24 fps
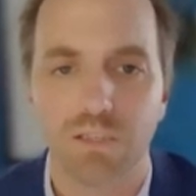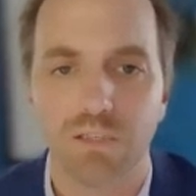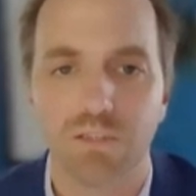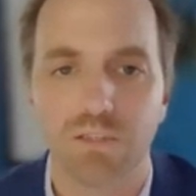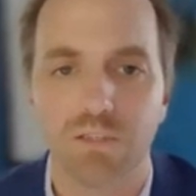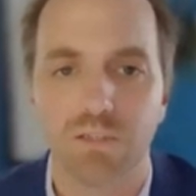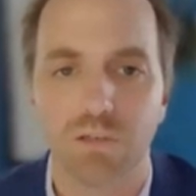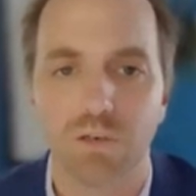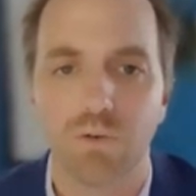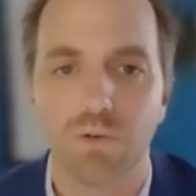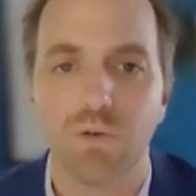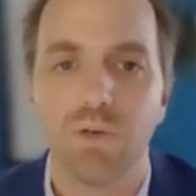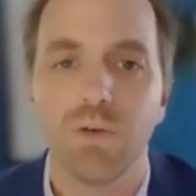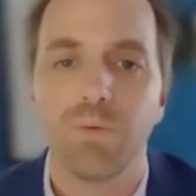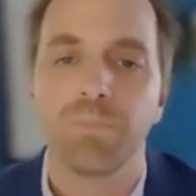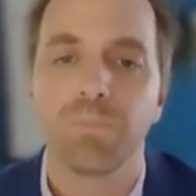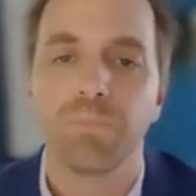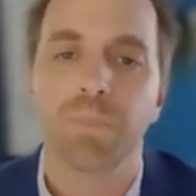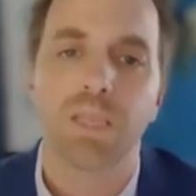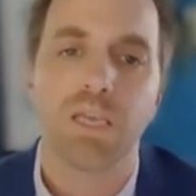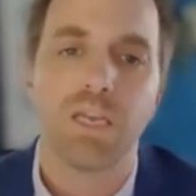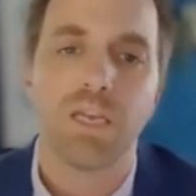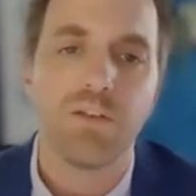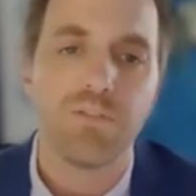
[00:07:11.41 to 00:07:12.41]
So
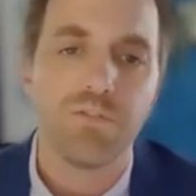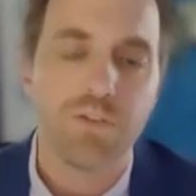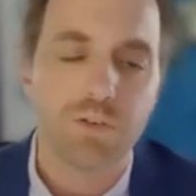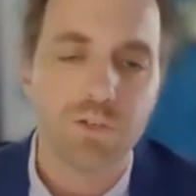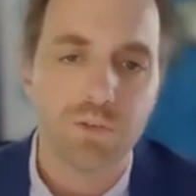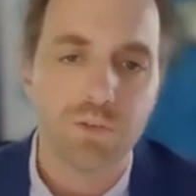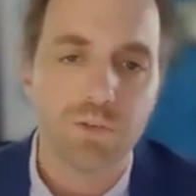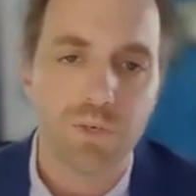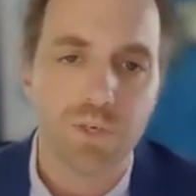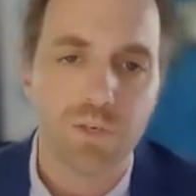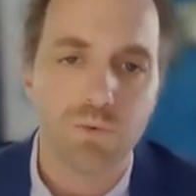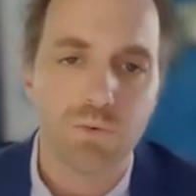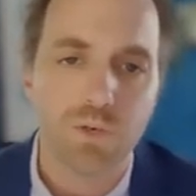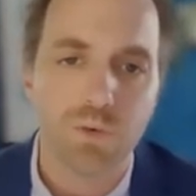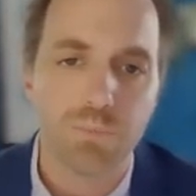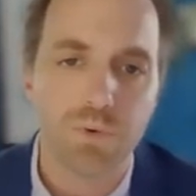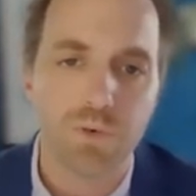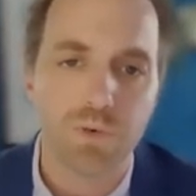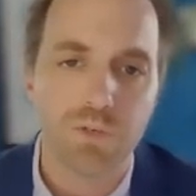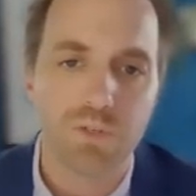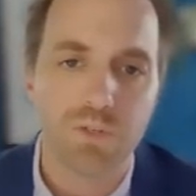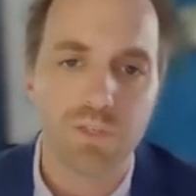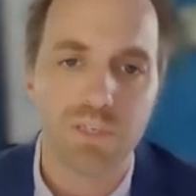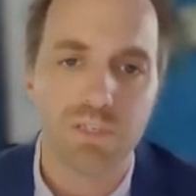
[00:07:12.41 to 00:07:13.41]
if you're doing all your
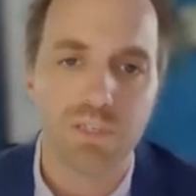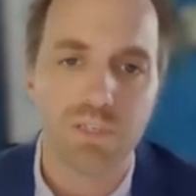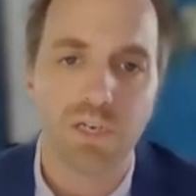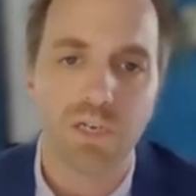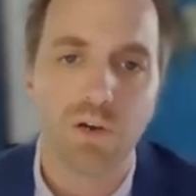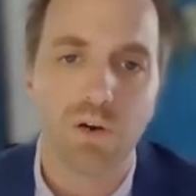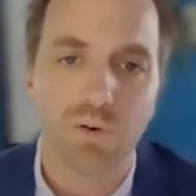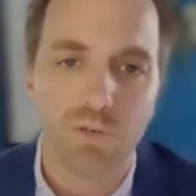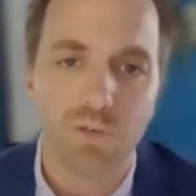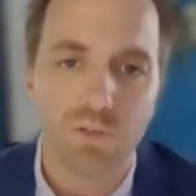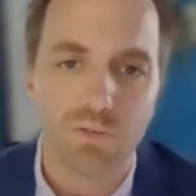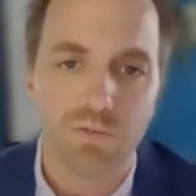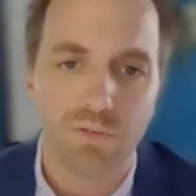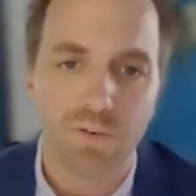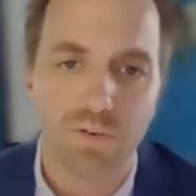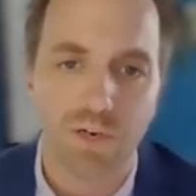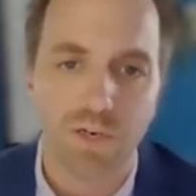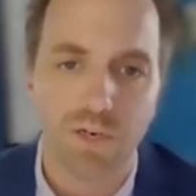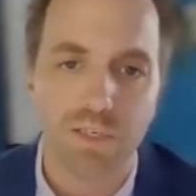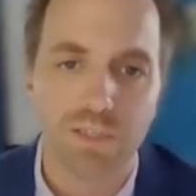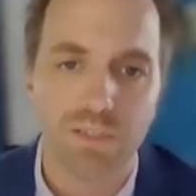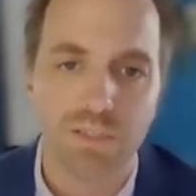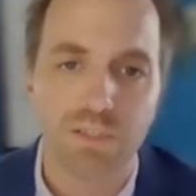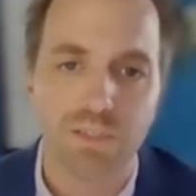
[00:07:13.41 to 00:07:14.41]
processing on
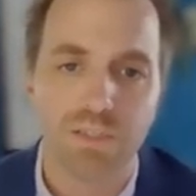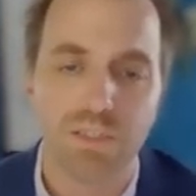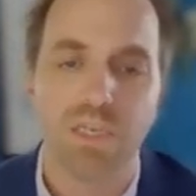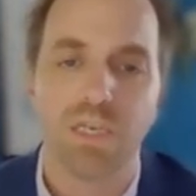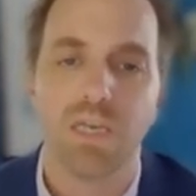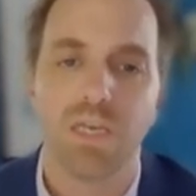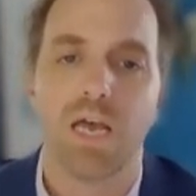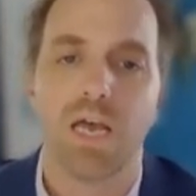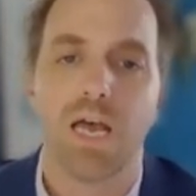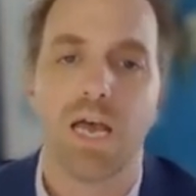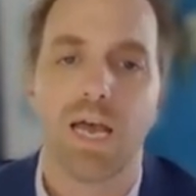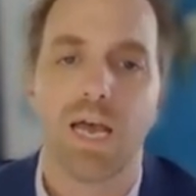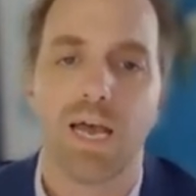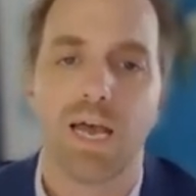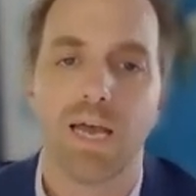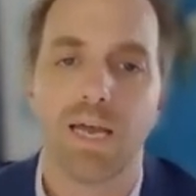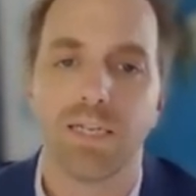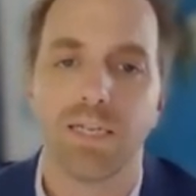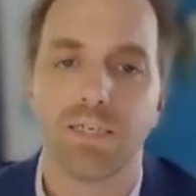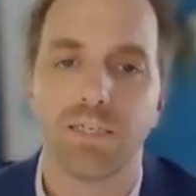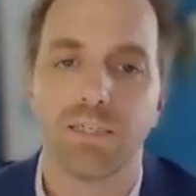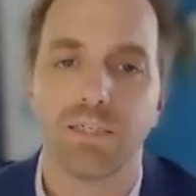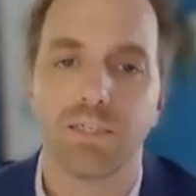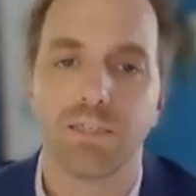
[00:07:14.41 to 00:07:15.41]
device
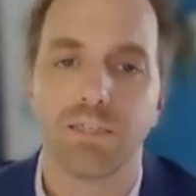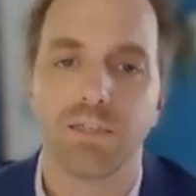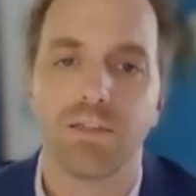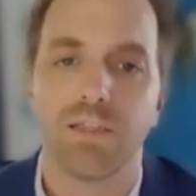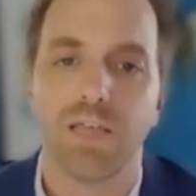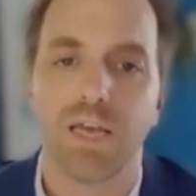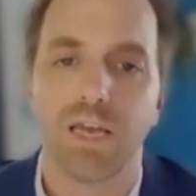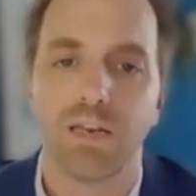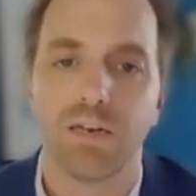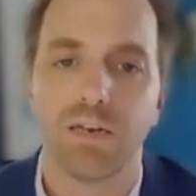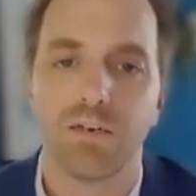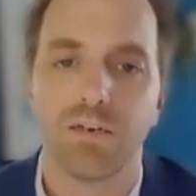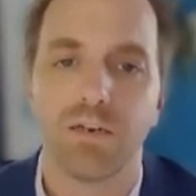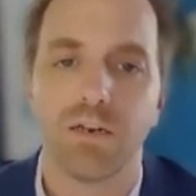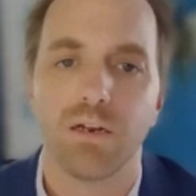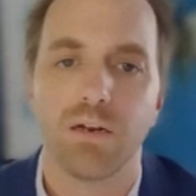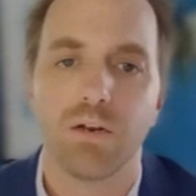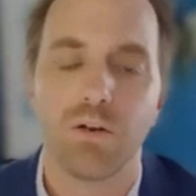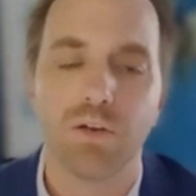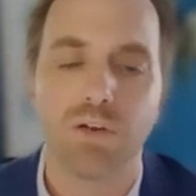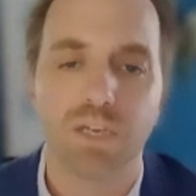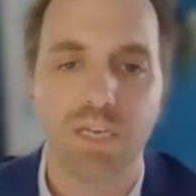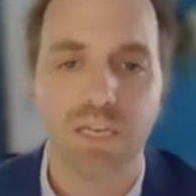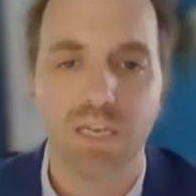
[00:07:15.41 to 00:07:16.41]
and then
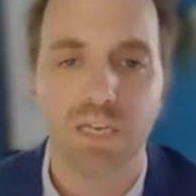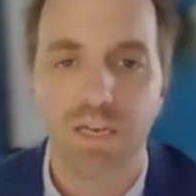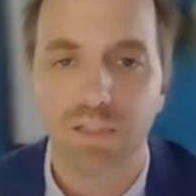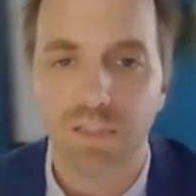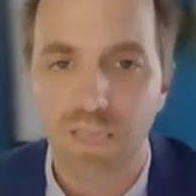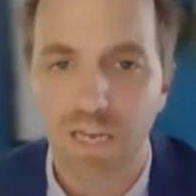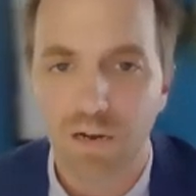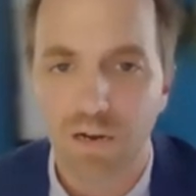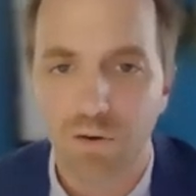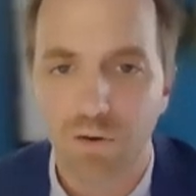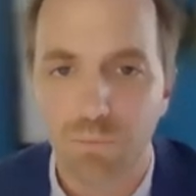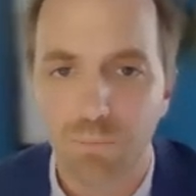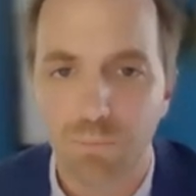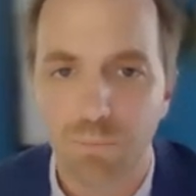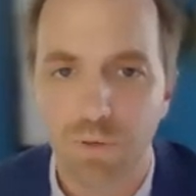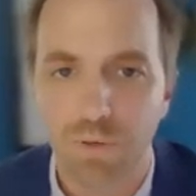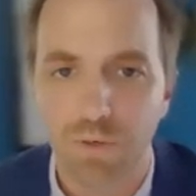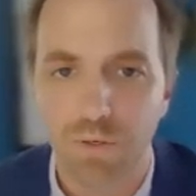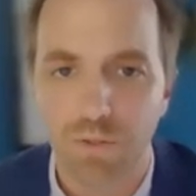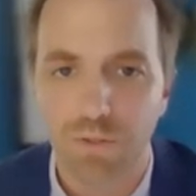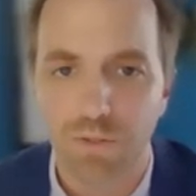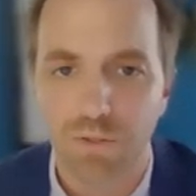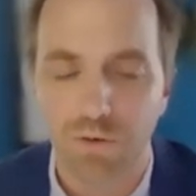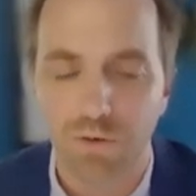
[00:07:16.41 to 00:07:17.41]
looking at the
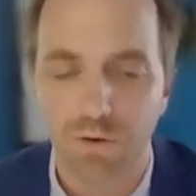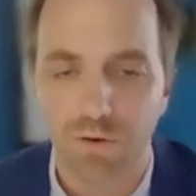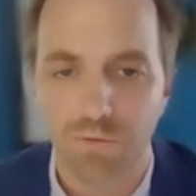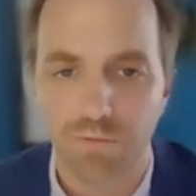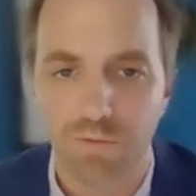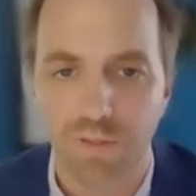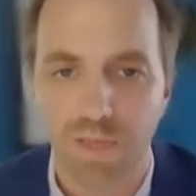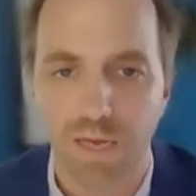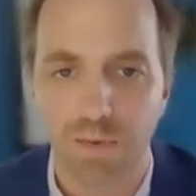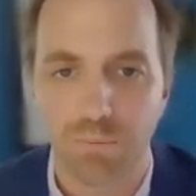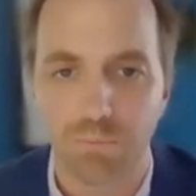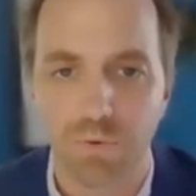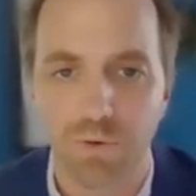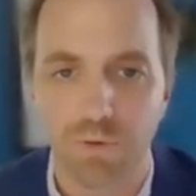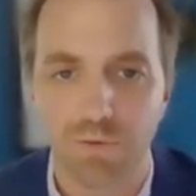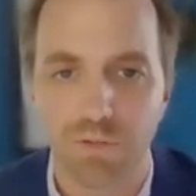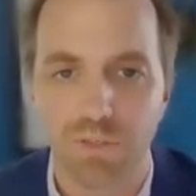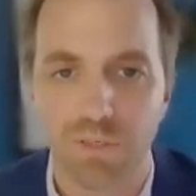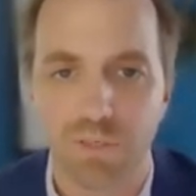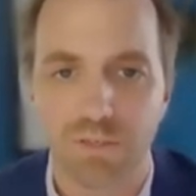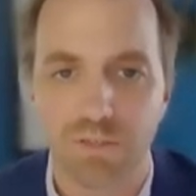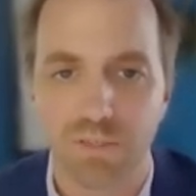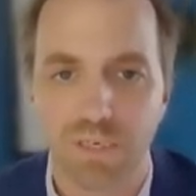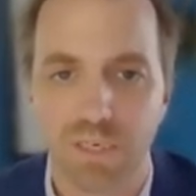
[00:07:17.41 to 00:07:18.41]
output of that
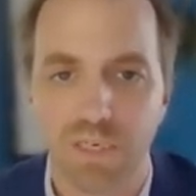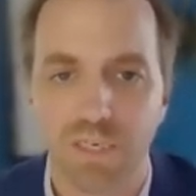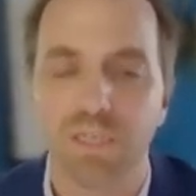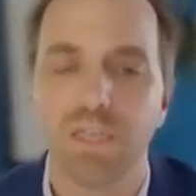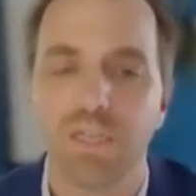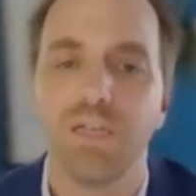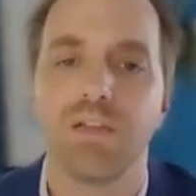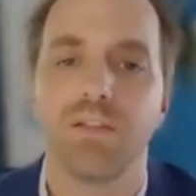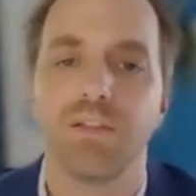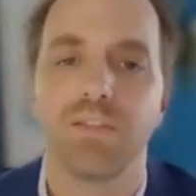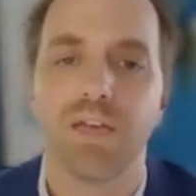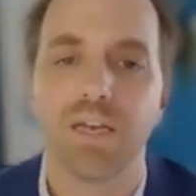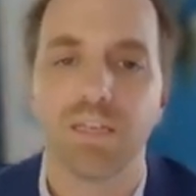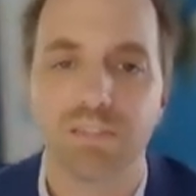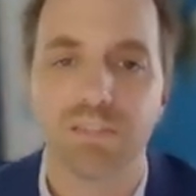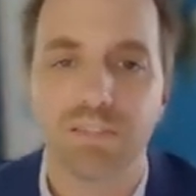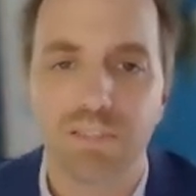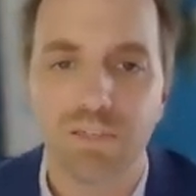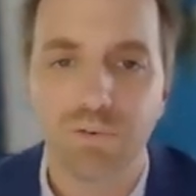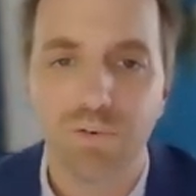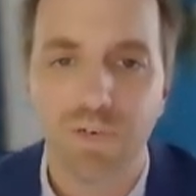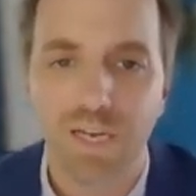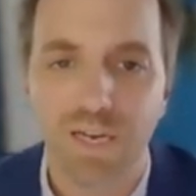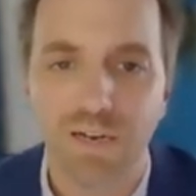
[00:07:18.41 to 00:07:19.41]
processing, that
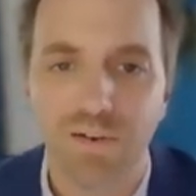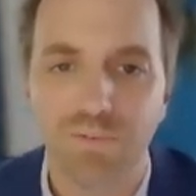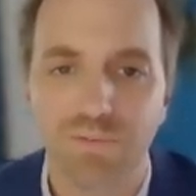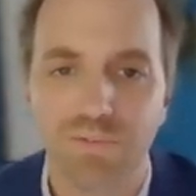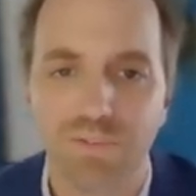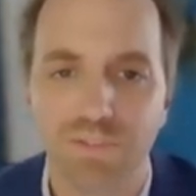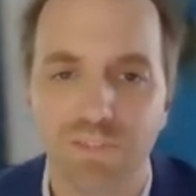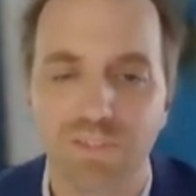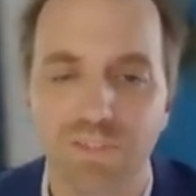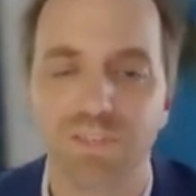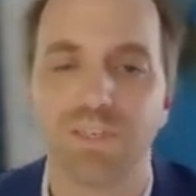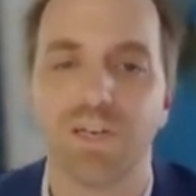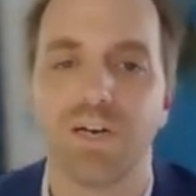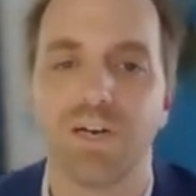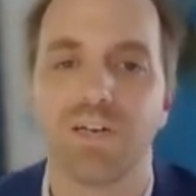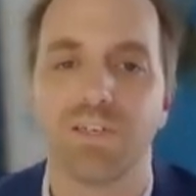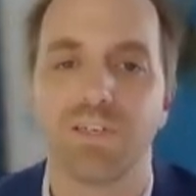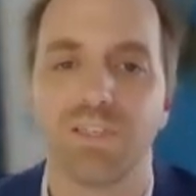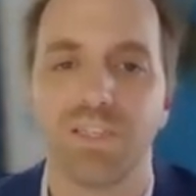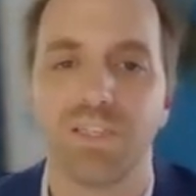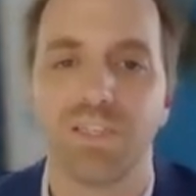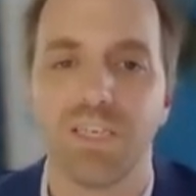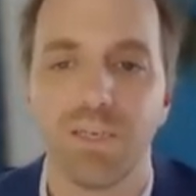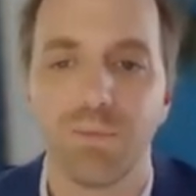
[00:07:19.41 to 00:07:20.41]
still counts under
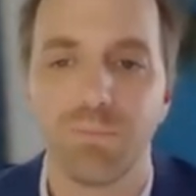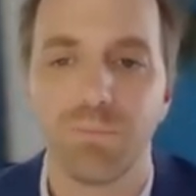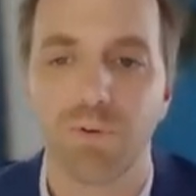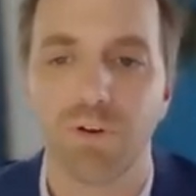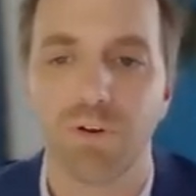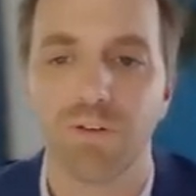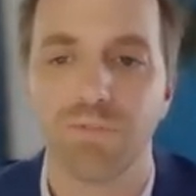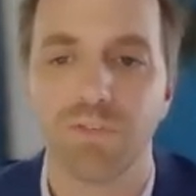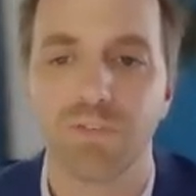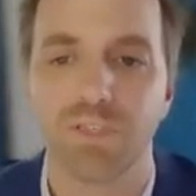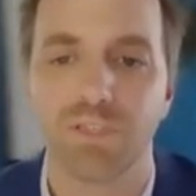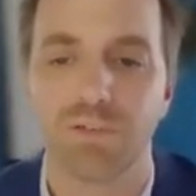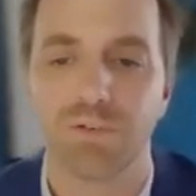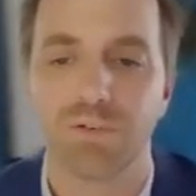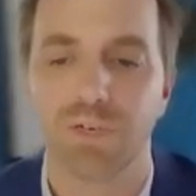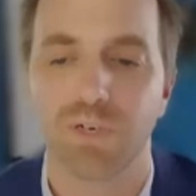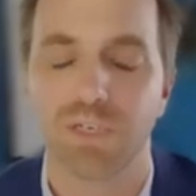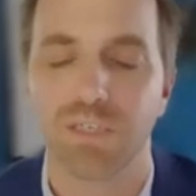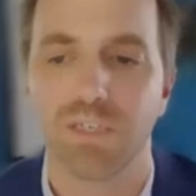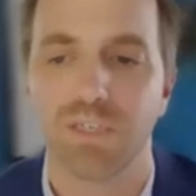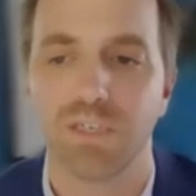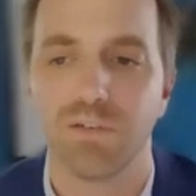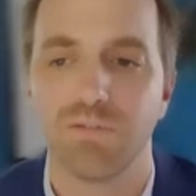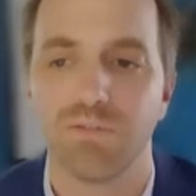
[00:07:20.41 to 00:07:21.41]
the ePrivacy
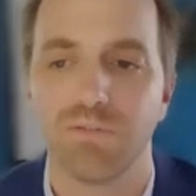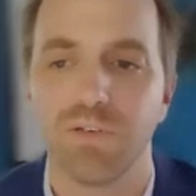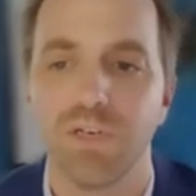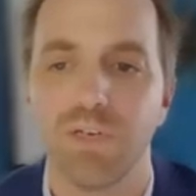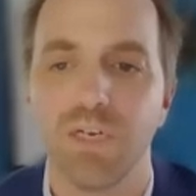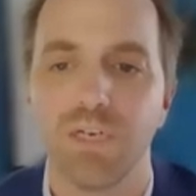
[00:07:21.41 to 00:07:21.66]
Directive.